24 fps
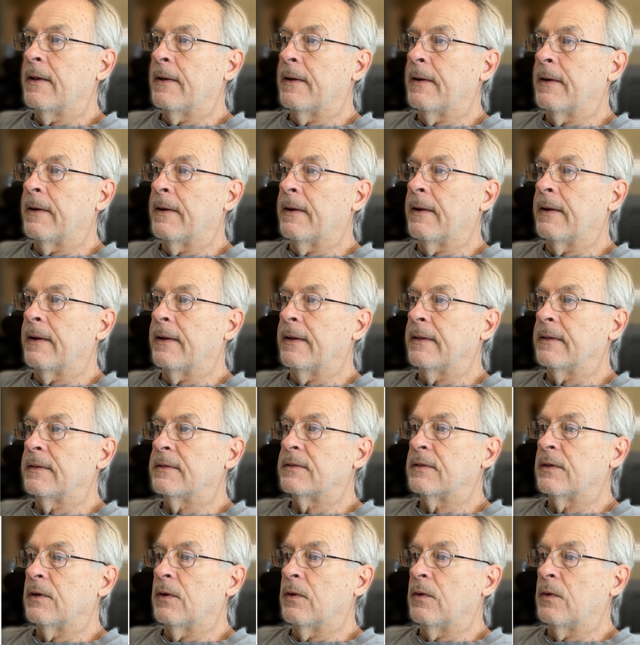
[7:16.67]
All right,
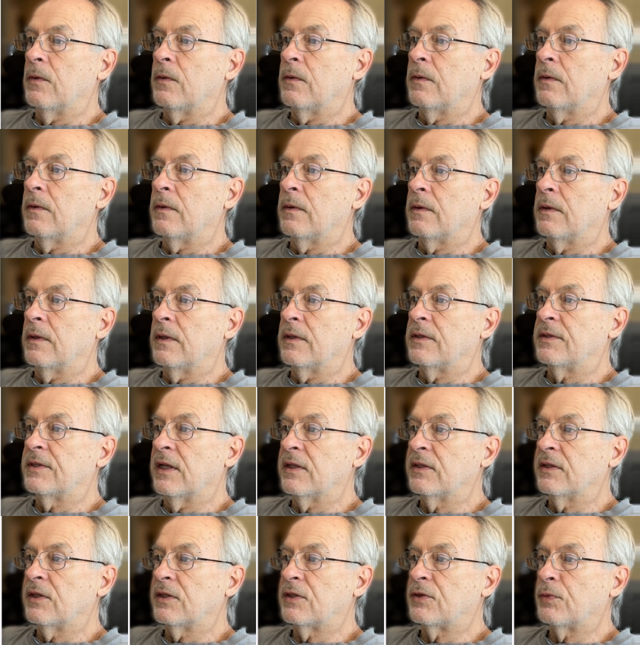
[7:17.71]
so it
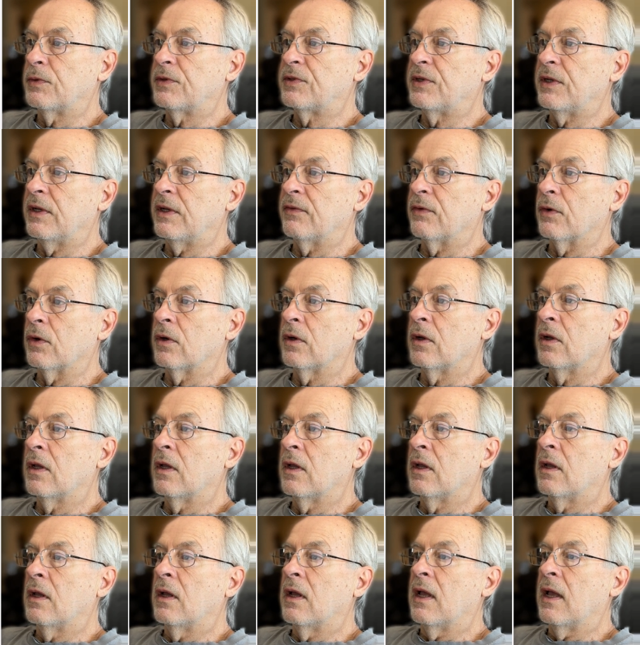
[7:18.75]
sends its receiver
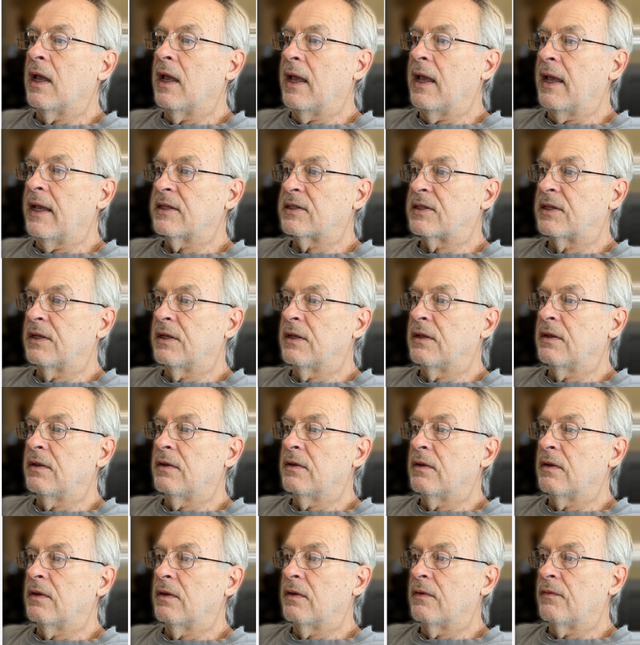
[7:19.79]
asking
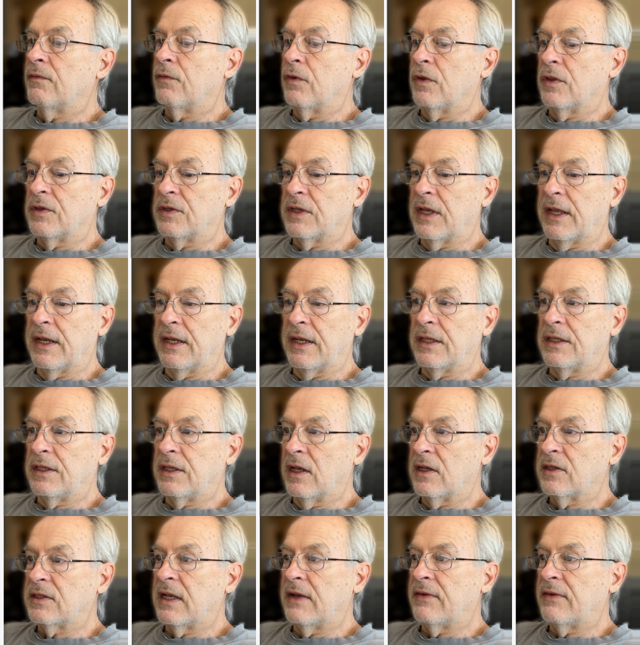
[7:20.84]
for this, and it
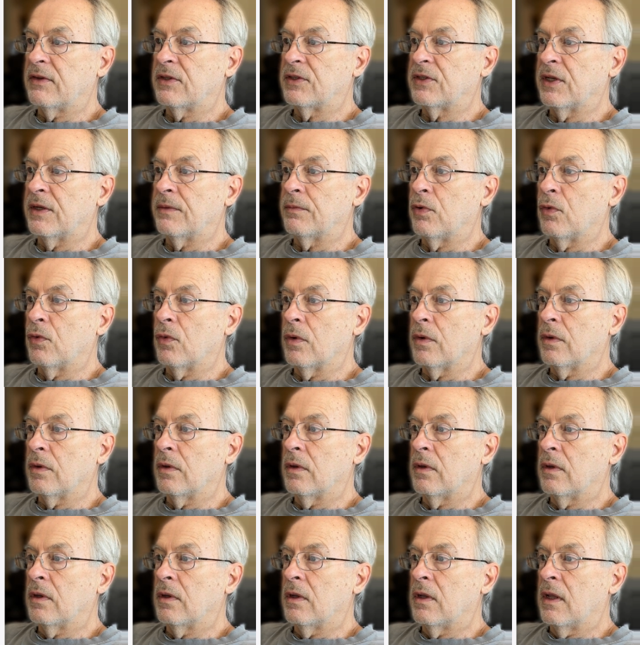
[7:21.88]
does have a send port,
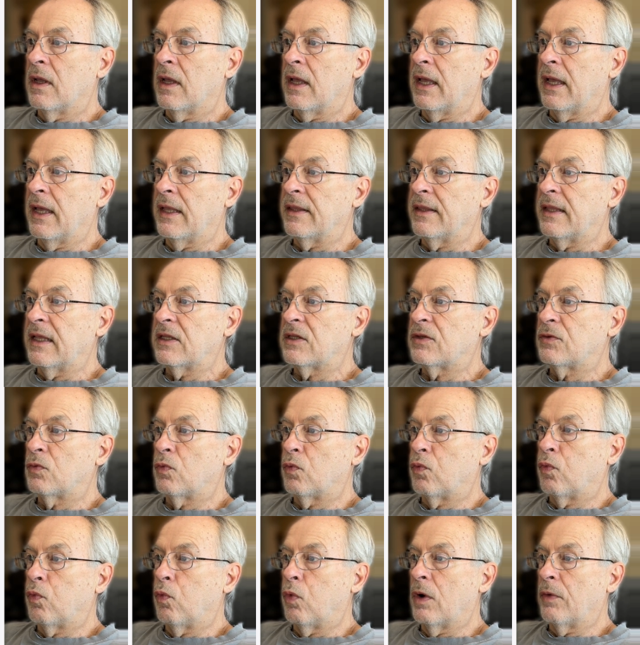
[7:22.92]
and that's
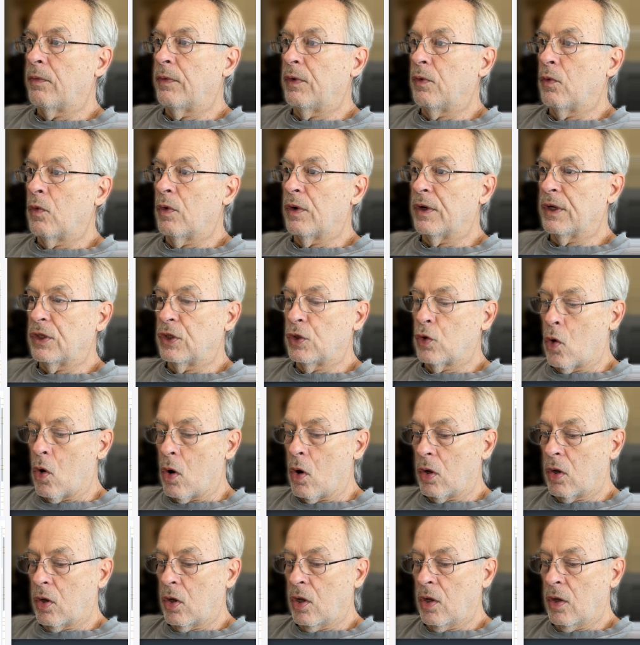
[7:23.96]
where we want to
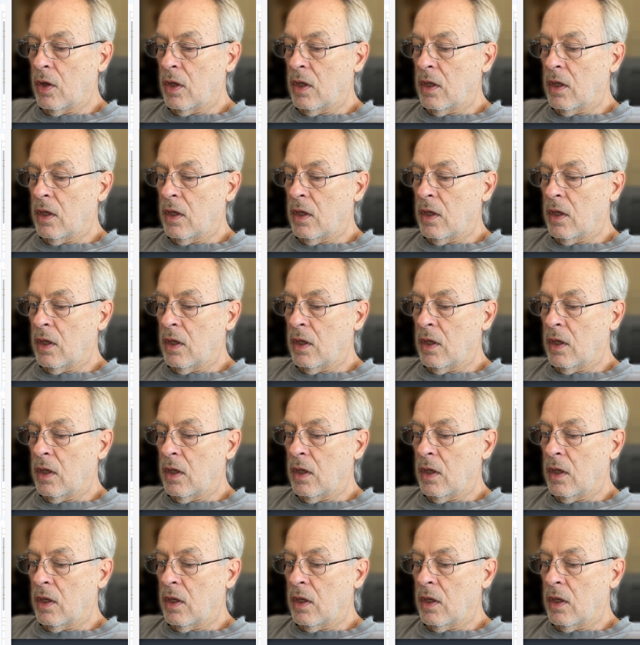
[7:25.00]
talk.